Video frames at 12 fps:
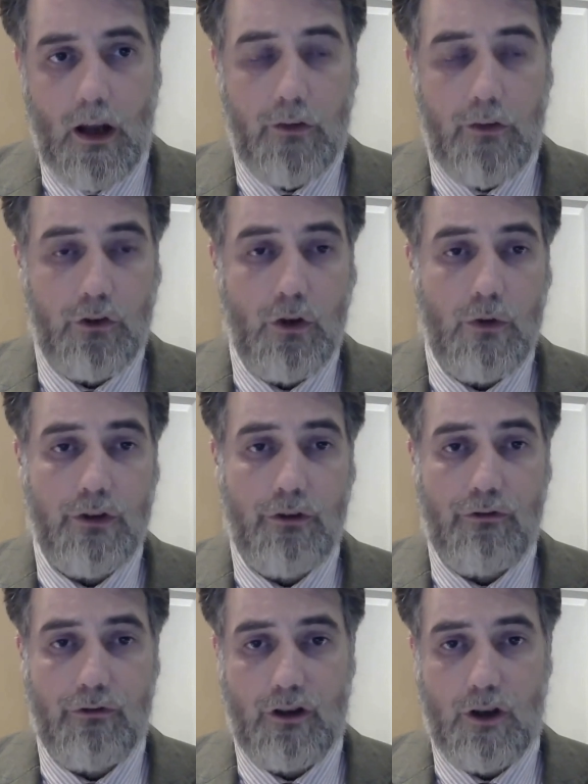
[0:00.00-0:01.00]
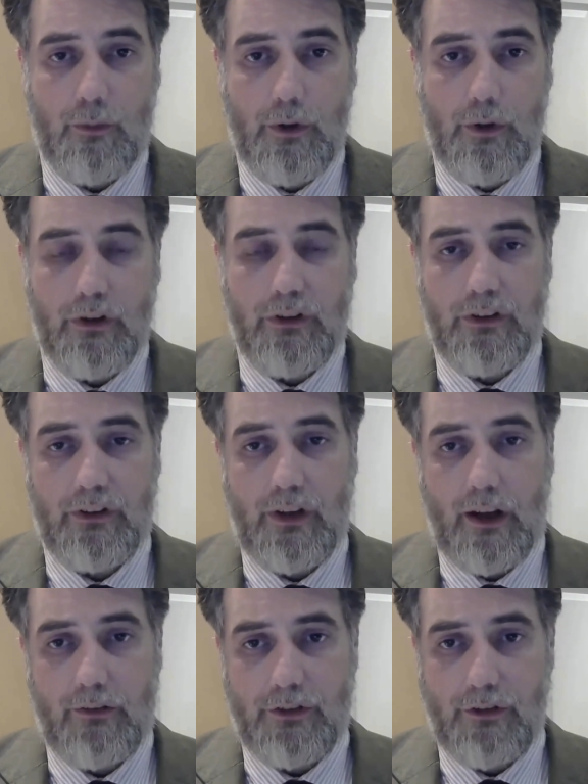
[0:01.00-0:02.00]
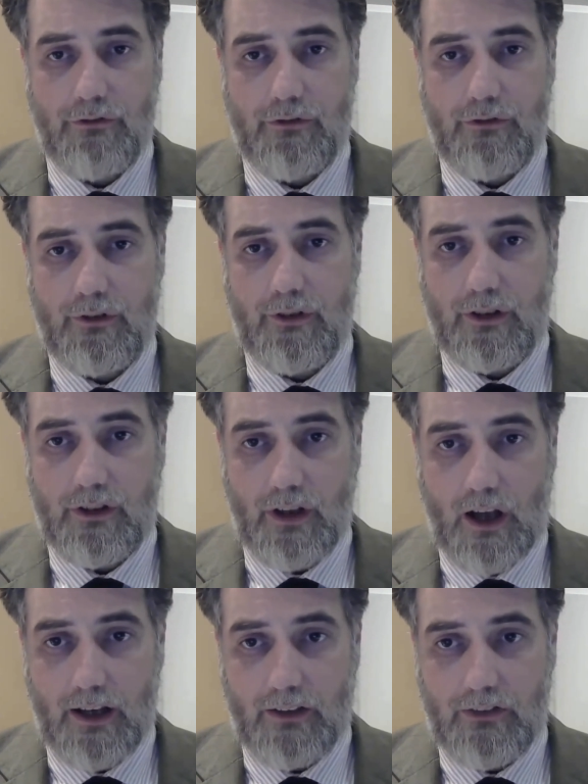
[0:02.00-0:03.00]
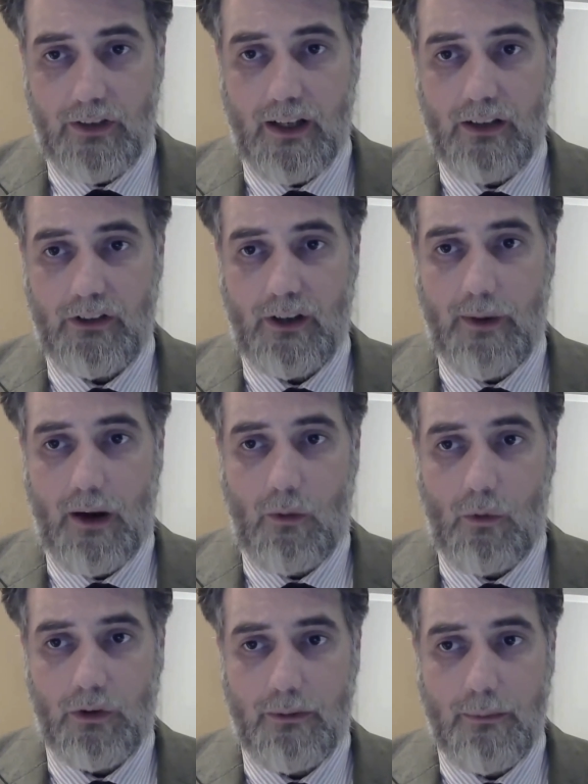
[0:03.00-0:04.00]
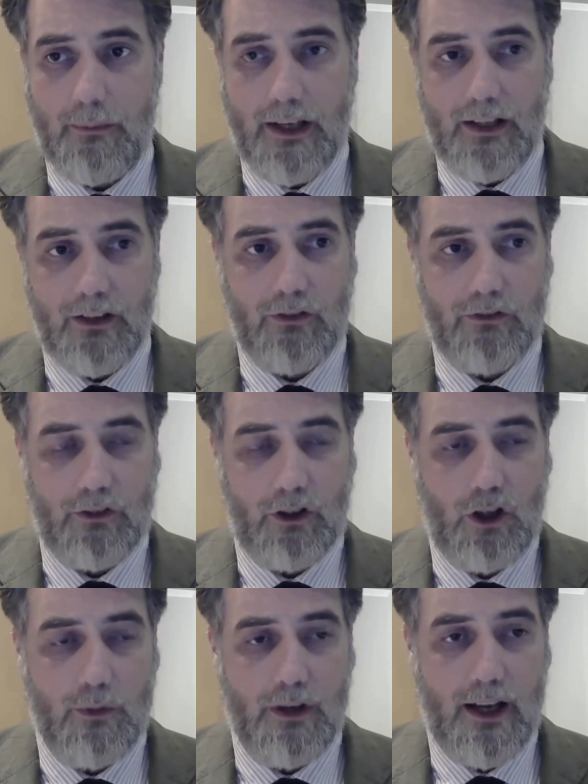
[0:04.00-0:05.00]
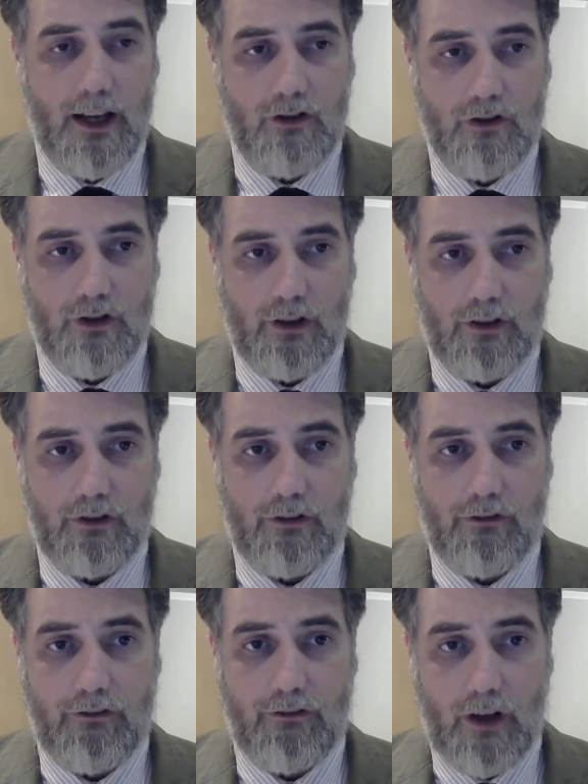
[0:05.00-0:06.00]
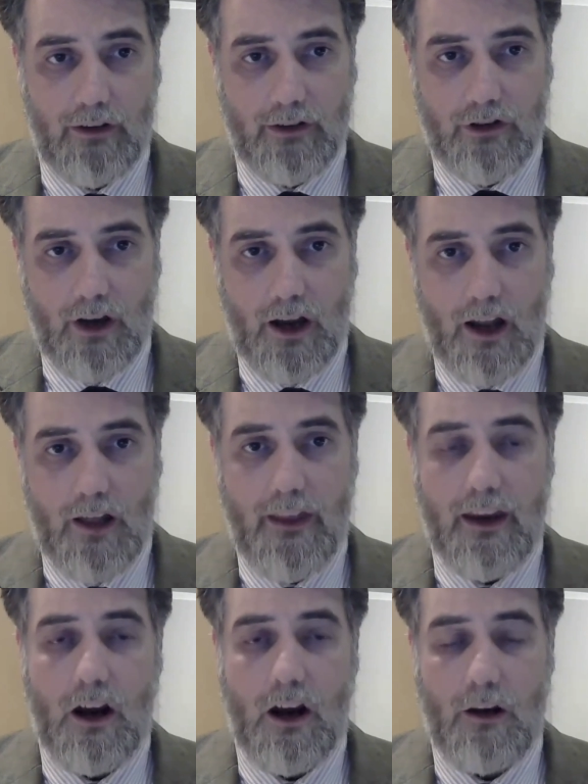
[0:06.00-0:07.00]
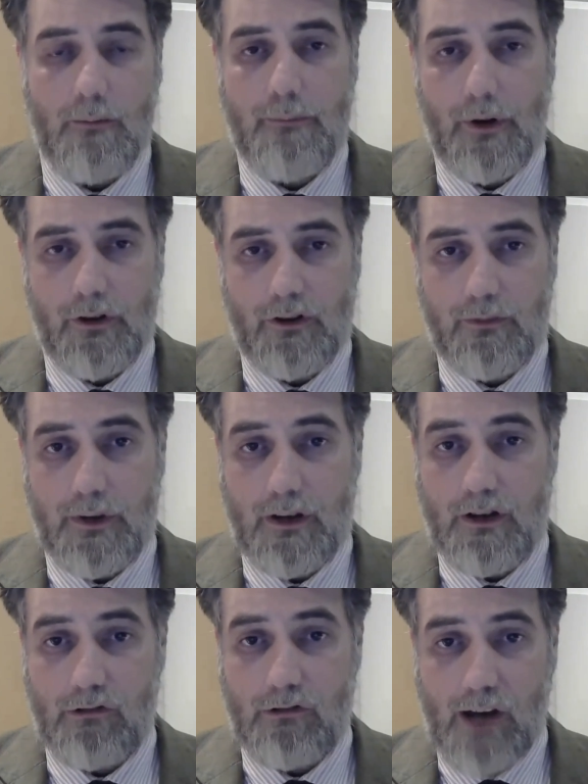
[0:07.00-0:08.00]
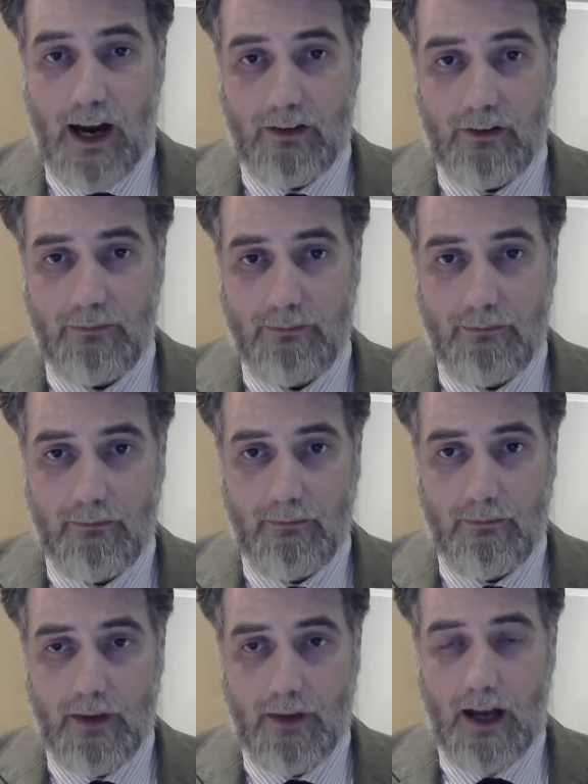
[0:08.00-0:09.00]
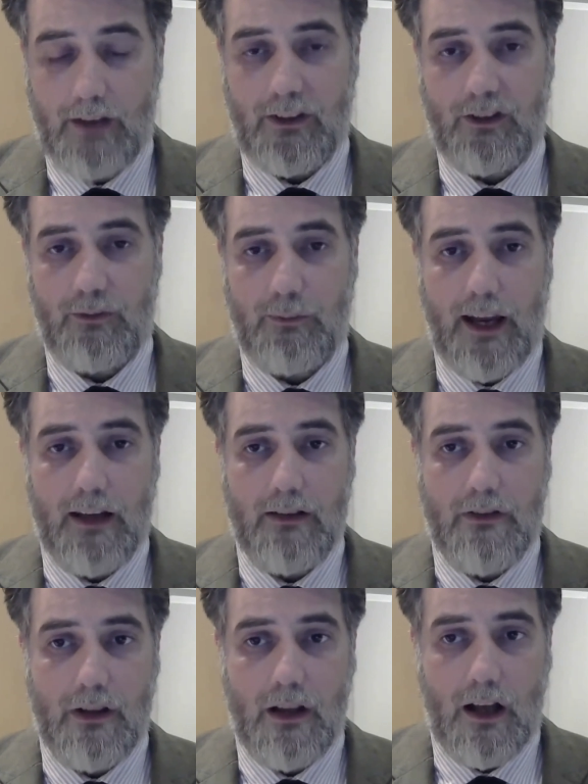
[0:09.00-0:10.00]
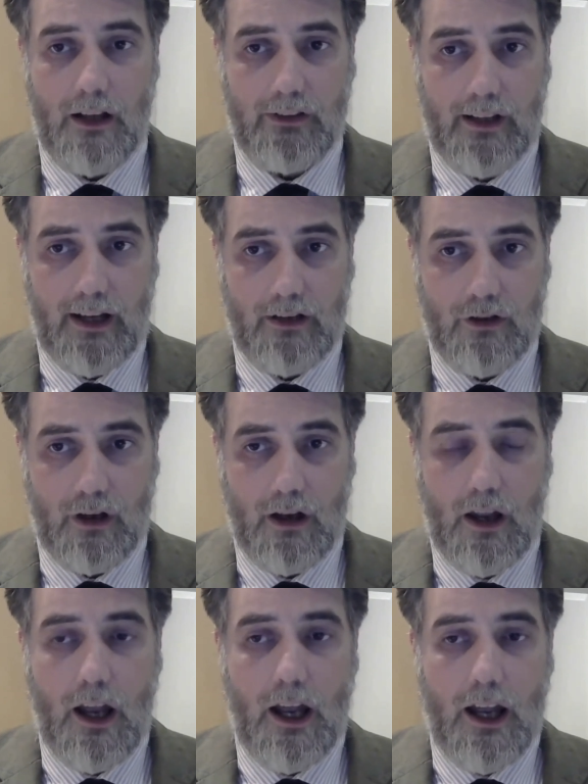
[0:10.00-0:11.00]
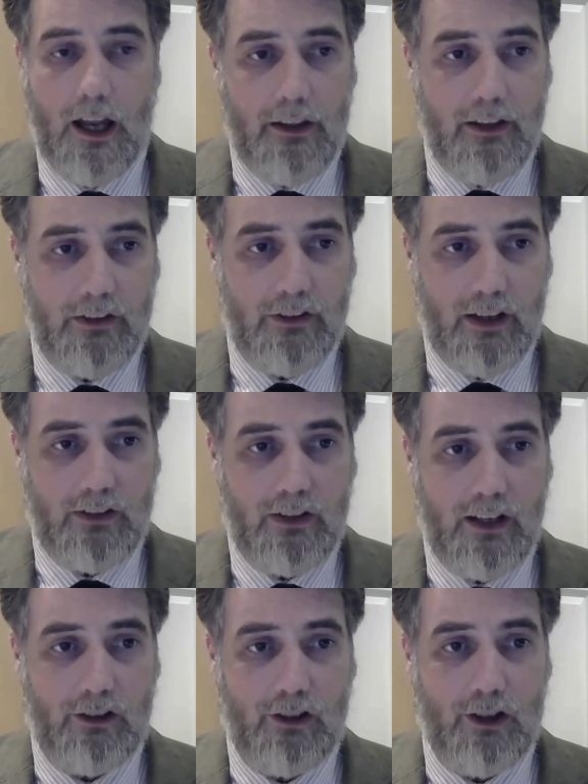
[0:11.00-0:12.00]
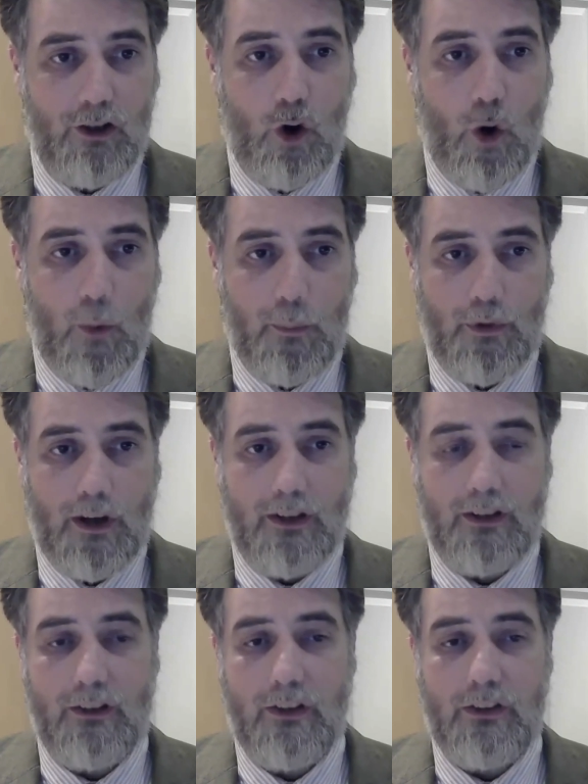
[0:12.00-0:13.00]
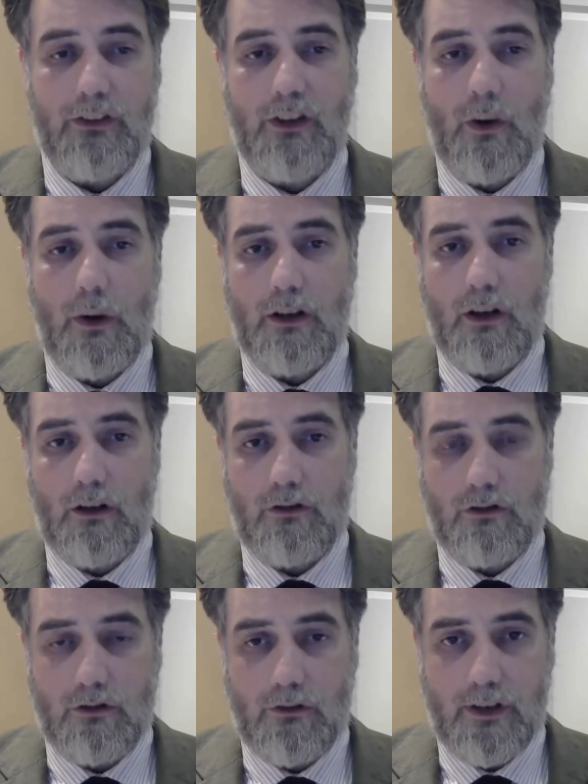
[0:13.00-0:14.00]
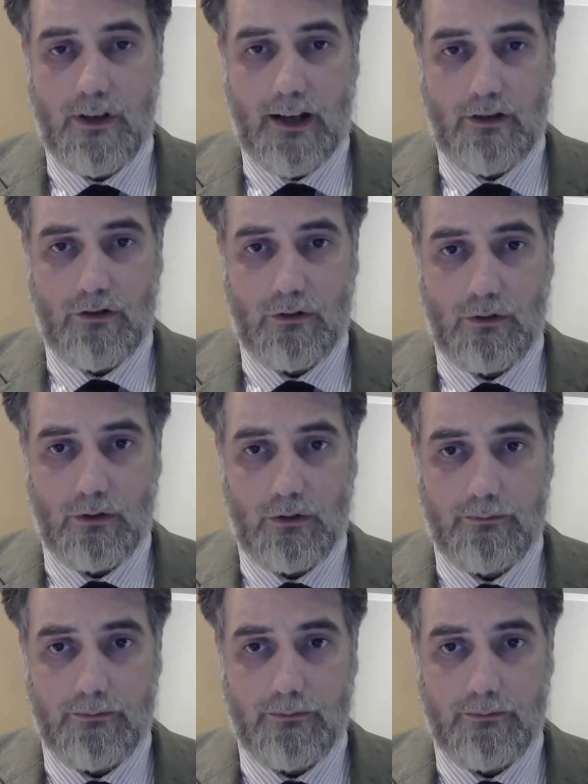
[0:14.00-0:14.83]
If two different communities have different ideas about what it means for human nature to flourish, they can't both be correct. As explained in the last lecture, this idea is incorporated into the Stoic notion of the natural law.